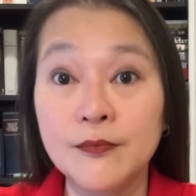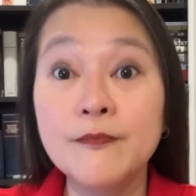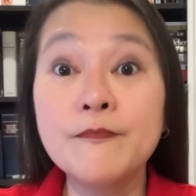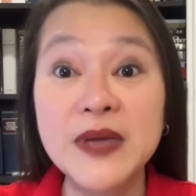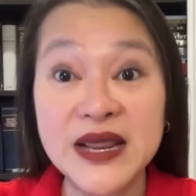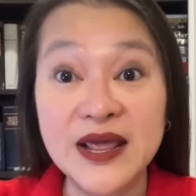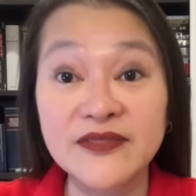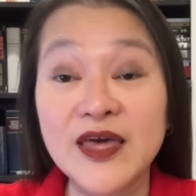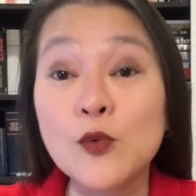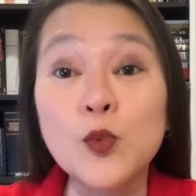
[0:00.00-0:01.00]

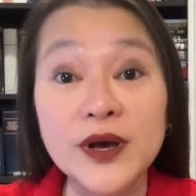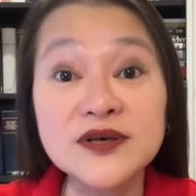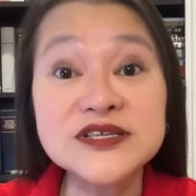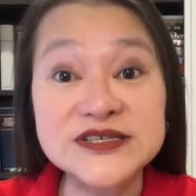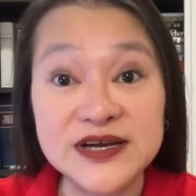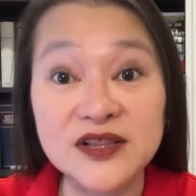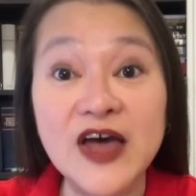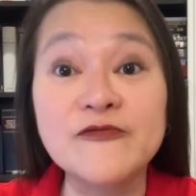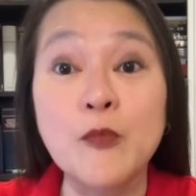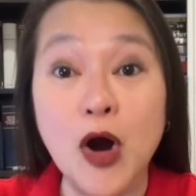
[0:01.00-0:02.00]
meaning they will still
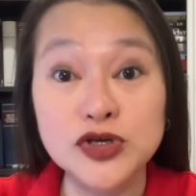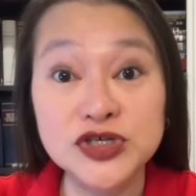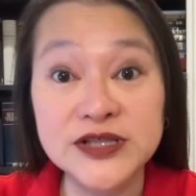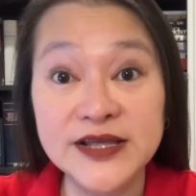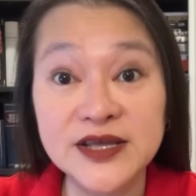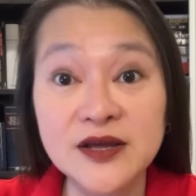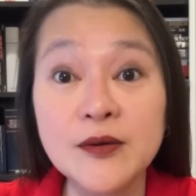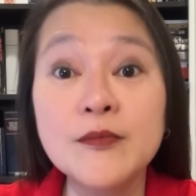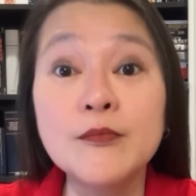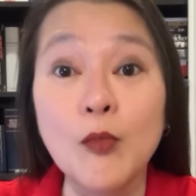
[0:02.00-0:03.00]
have margin
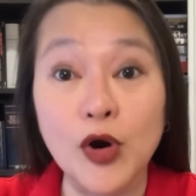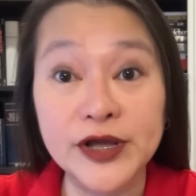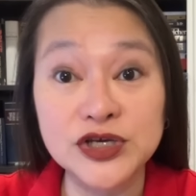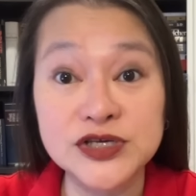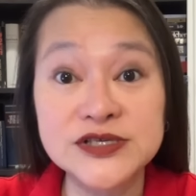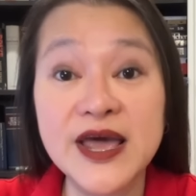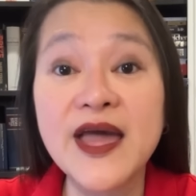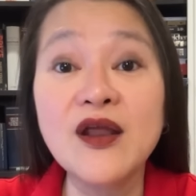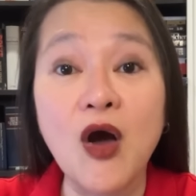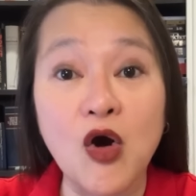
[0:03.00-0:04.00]
lending, mortgages,
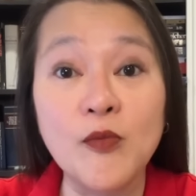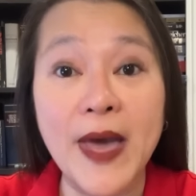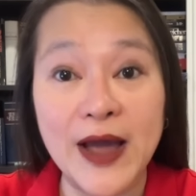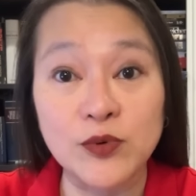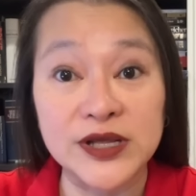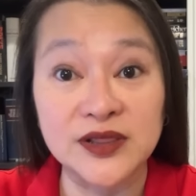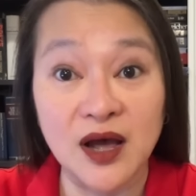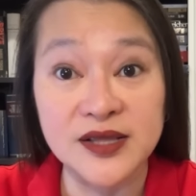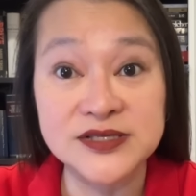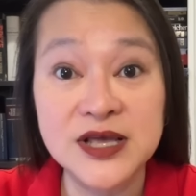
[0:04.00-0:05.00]
and home equity
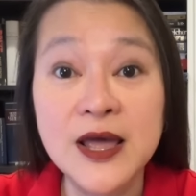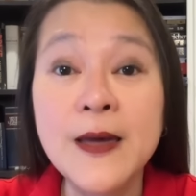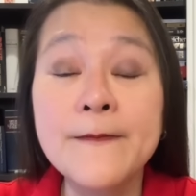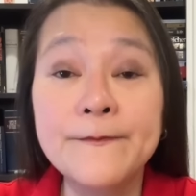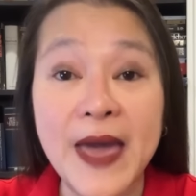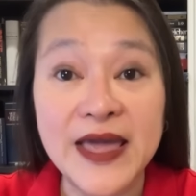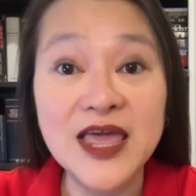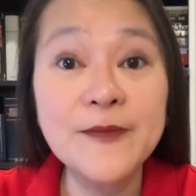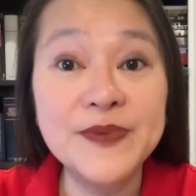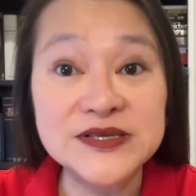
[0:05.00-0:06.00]
lines,
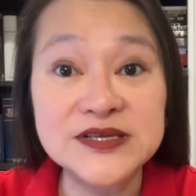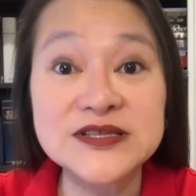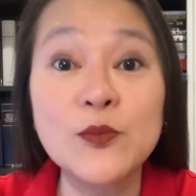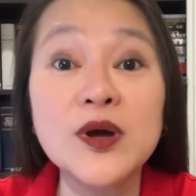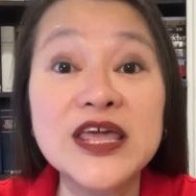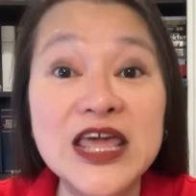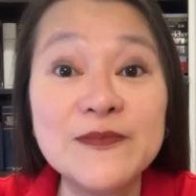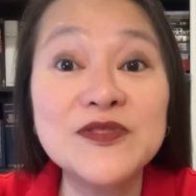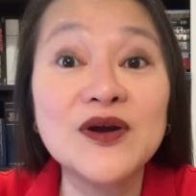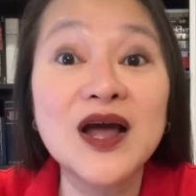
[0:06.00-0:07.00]
banking business that will
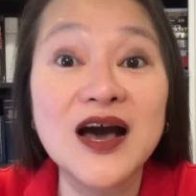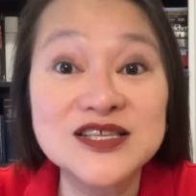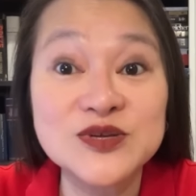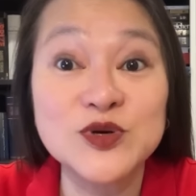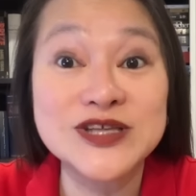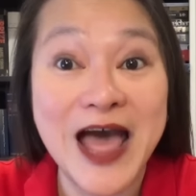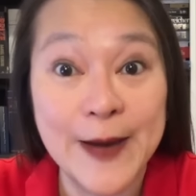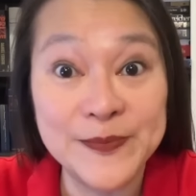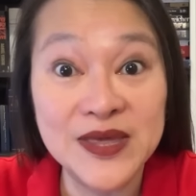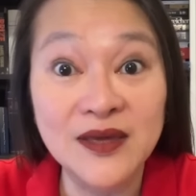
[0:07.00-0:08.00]
keep their customers
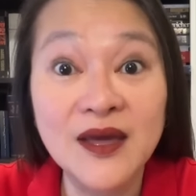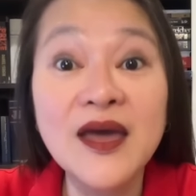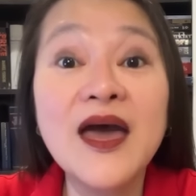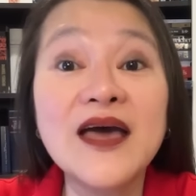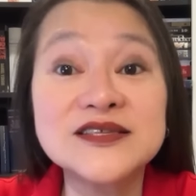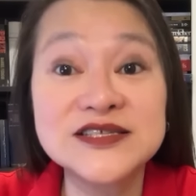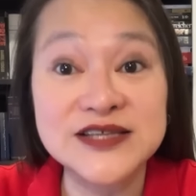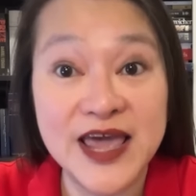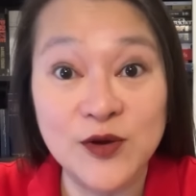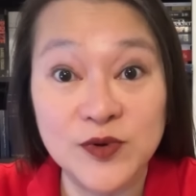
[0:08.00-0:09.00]
happy and
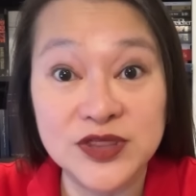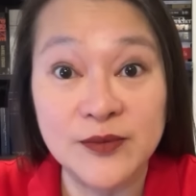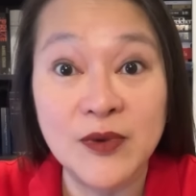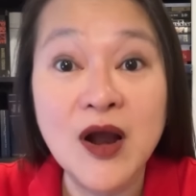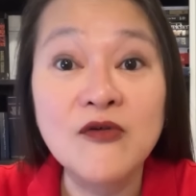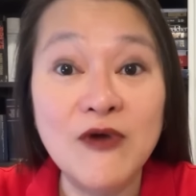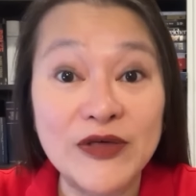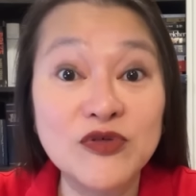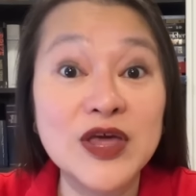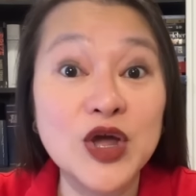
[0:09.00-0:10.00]
staying with them
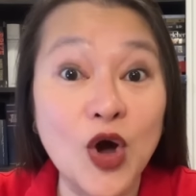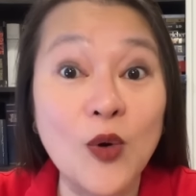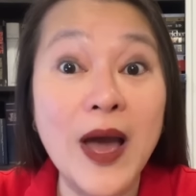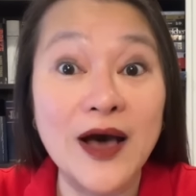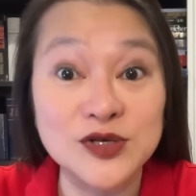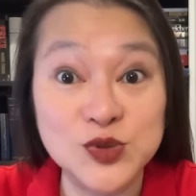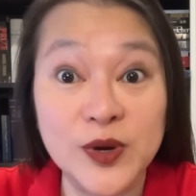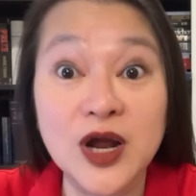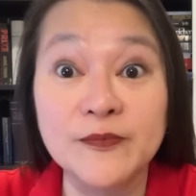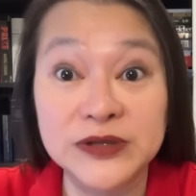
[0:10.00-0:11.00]
rather than go
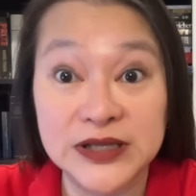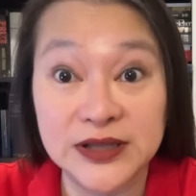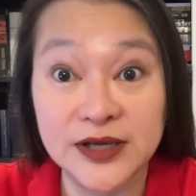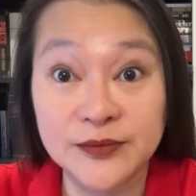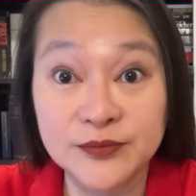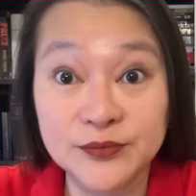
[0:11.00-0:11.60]
elsewhere completely.